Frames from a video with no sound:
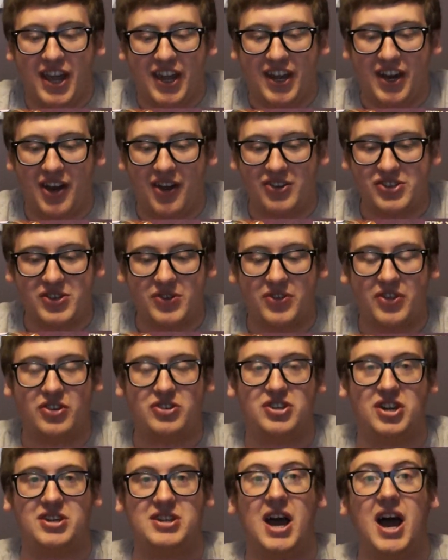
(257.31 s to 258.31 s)
You know, so
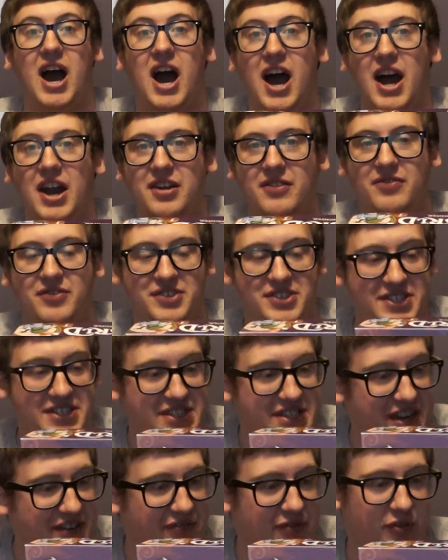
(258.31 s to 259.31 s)
there's a ton of
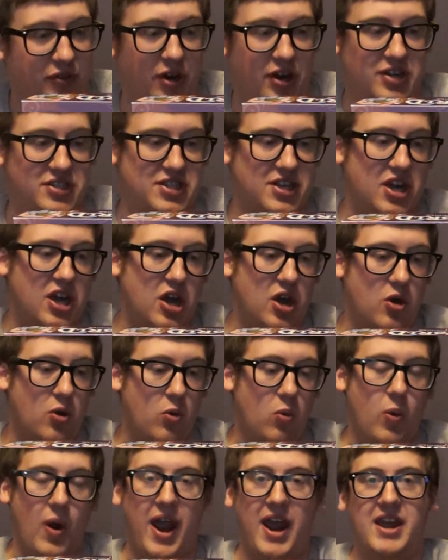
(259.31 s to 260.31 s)
different
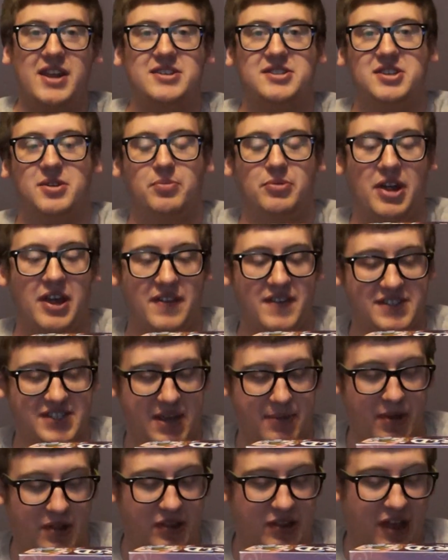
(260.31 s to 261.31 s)
ways to play this
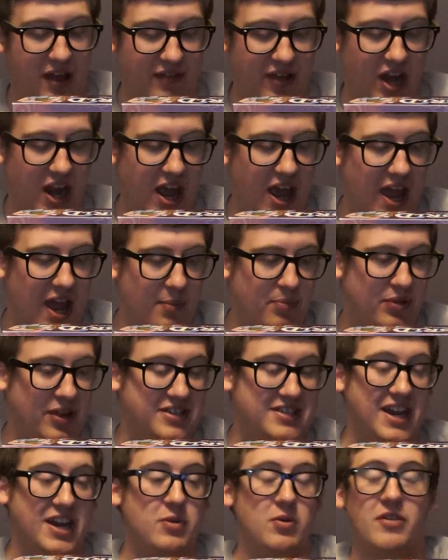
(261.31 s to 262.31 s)
game. I love it. It
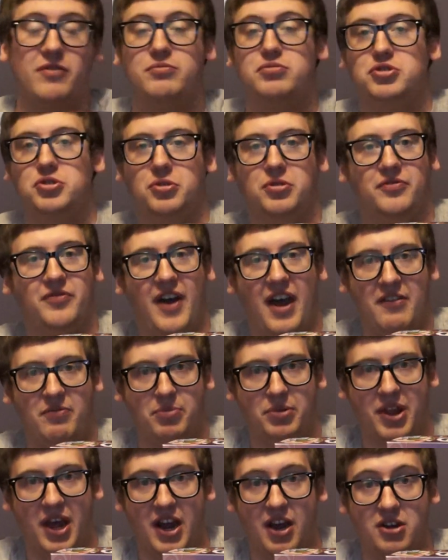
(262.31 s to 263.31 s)
plays anywhere from two to five
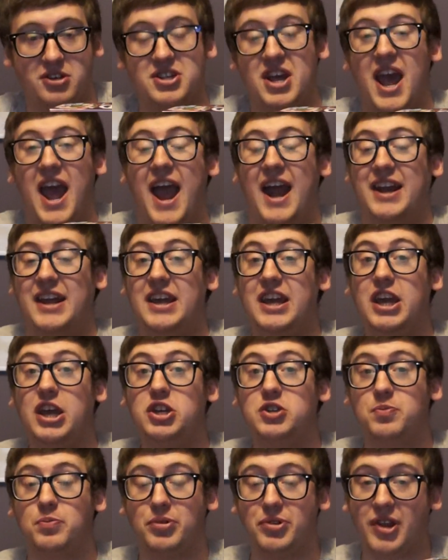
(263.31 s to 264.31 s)
players, and
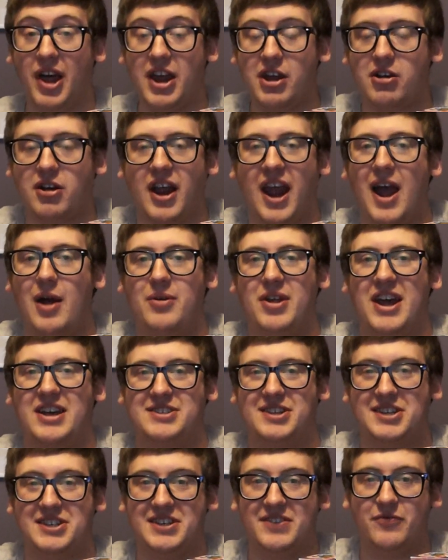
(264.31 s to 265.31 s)
each player count
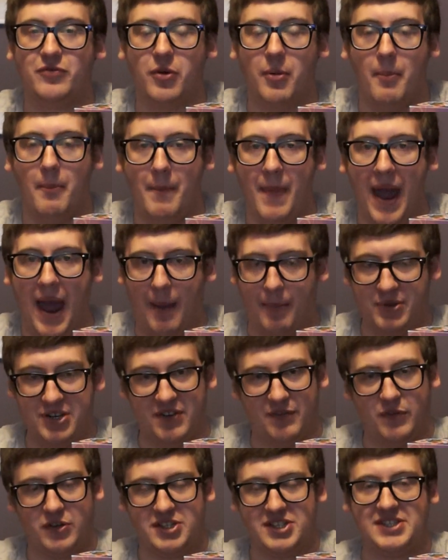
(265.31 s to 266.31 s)
has a different map, a
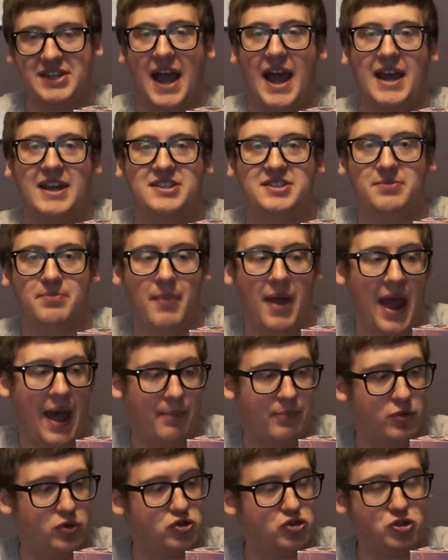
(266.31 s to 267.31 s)
different sized
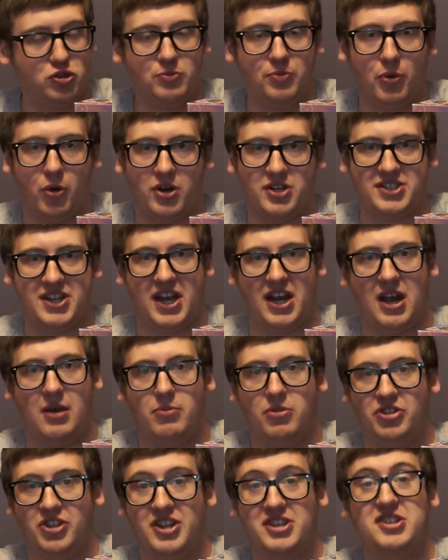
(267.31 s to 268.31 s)
map. There's two boards that
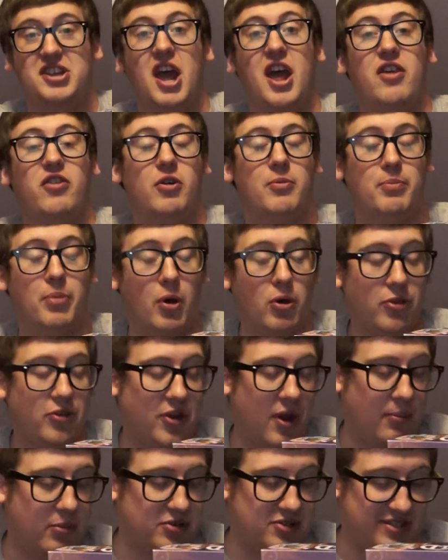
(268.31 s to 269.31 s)
come with this. They're both
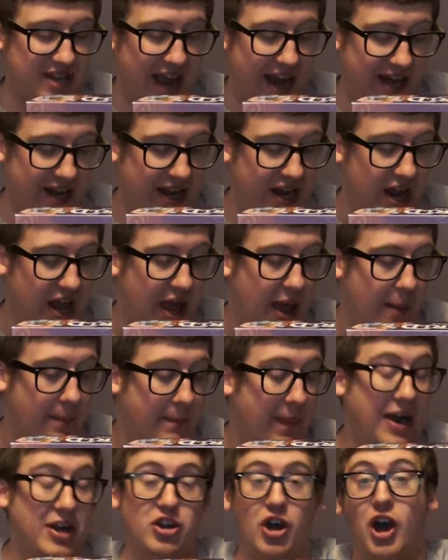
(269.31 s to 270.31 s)
double-sided.
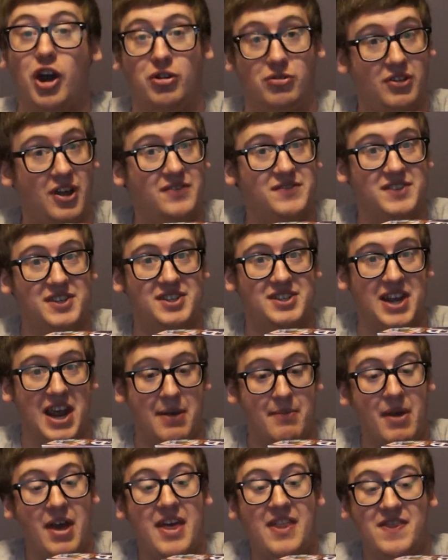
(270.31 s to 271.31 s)
My daughter loves this
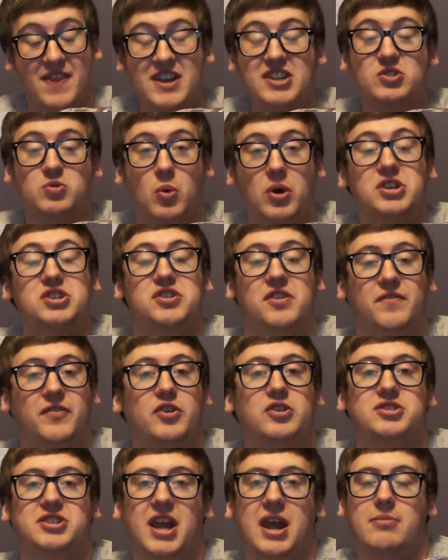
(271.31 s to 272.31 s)
game. This was the
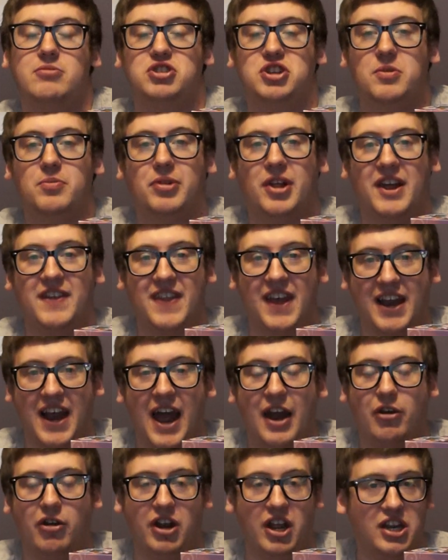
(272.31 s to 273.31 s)
first game she played that
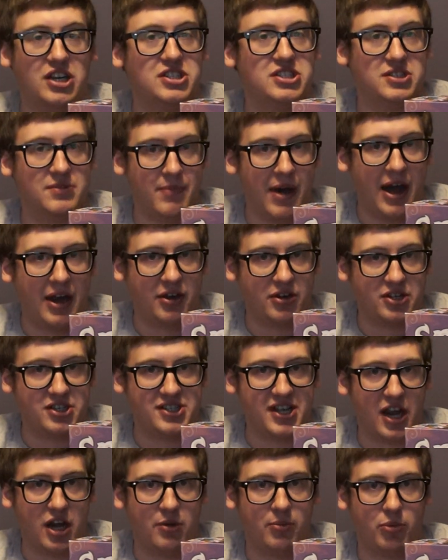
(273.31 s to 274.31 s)
got her into modern
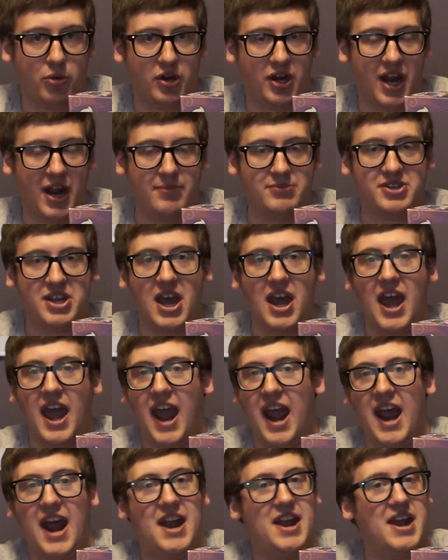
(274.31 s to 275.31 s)
designer board games,
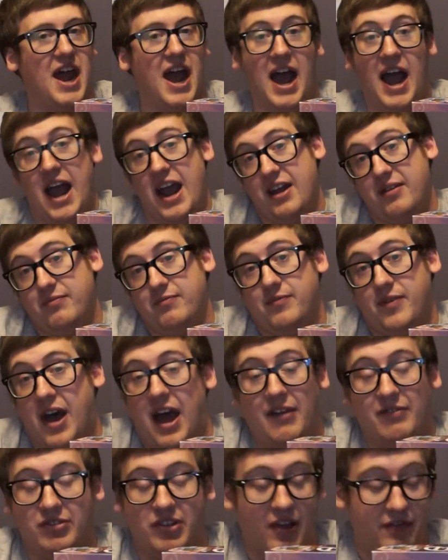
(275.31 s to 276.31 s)
and I've,
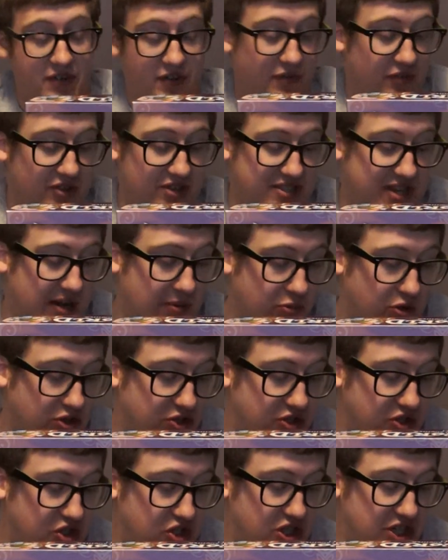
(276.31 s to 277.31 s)
I've loved it for the same
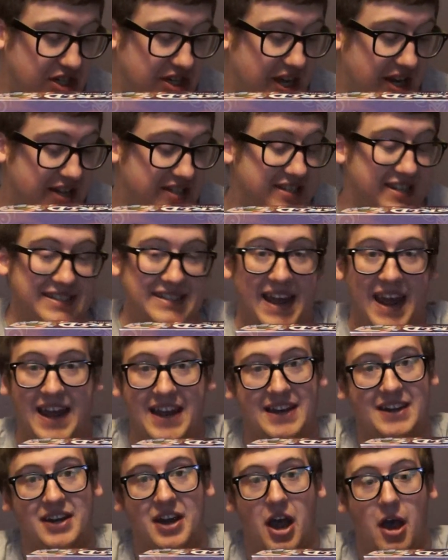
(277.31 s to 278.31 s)
reasons she did. It says
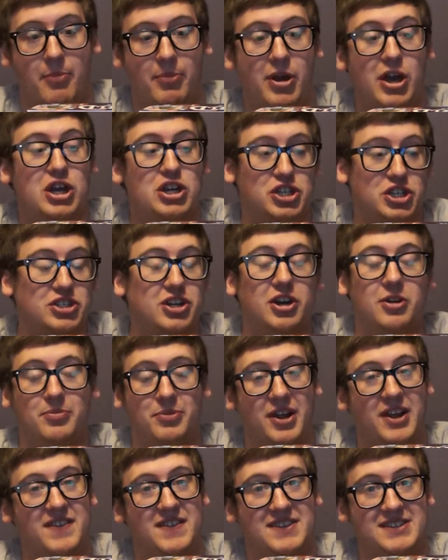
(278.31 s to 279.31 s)
eight and up. She started
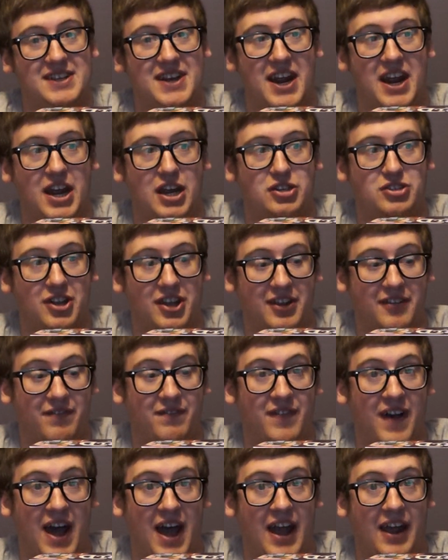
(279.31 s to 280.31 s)
playing this at age like
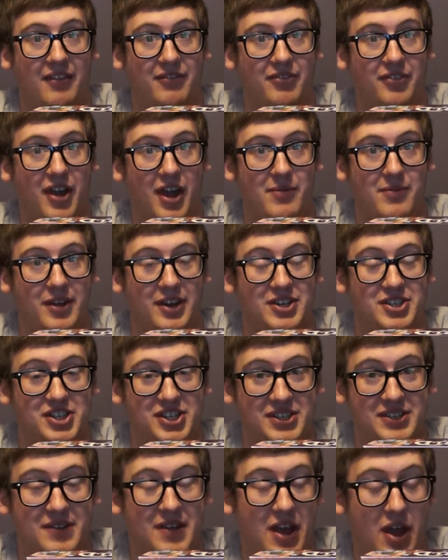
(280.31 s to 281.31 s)
five. I mean,
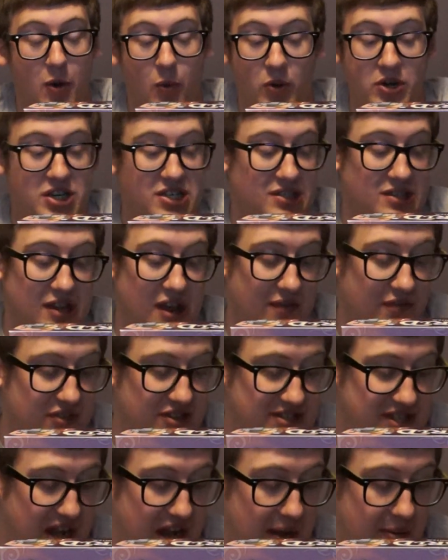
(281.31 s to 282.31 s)
she we just love
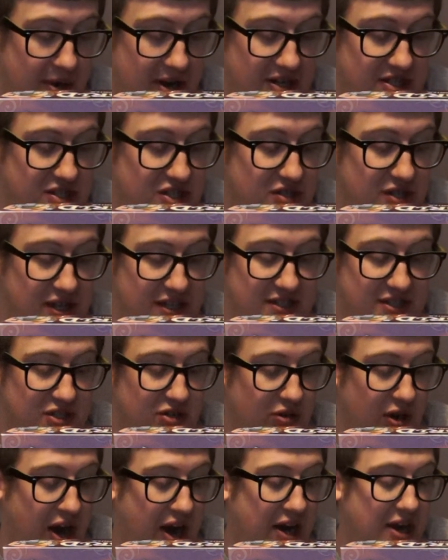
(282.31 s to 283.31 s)
this game and it's it's
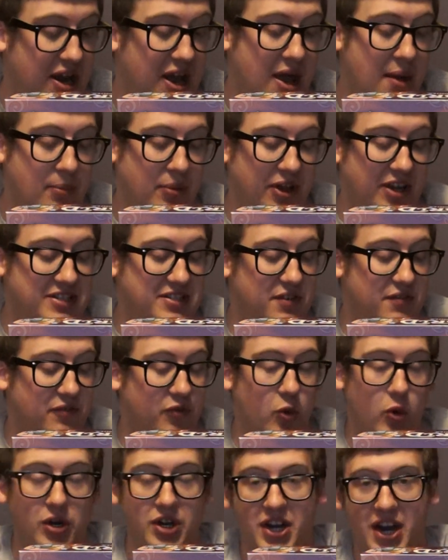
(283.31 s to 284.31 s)
great. Plays in
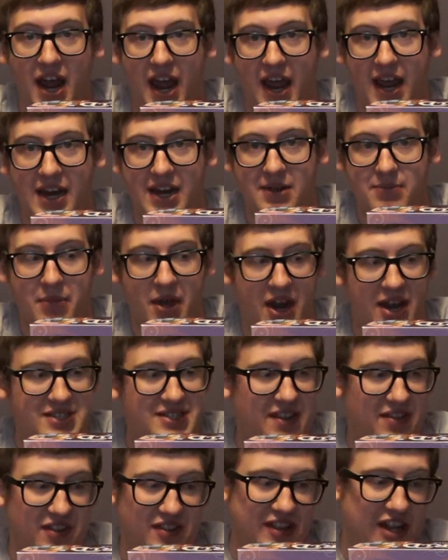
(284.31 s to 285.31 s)
40 to 80
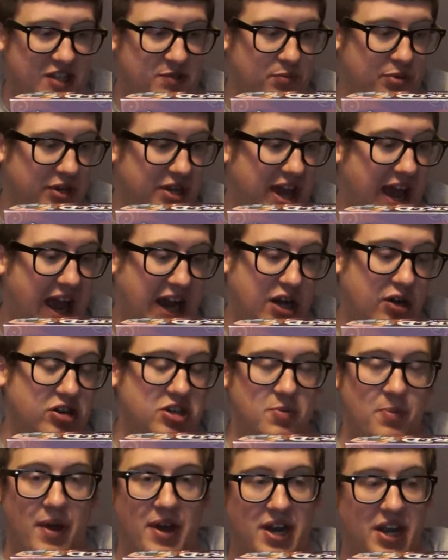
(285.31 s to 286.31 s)
minutes. I think that's pretty
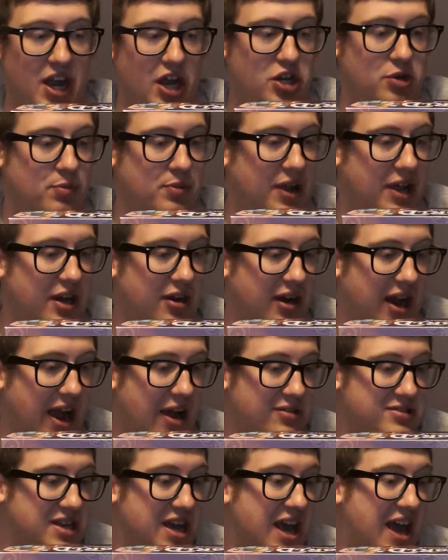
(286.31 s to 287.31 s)
accurate depending on your player
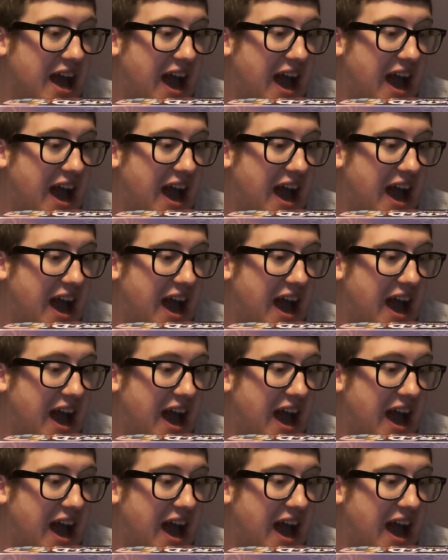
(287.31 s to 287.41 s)
count.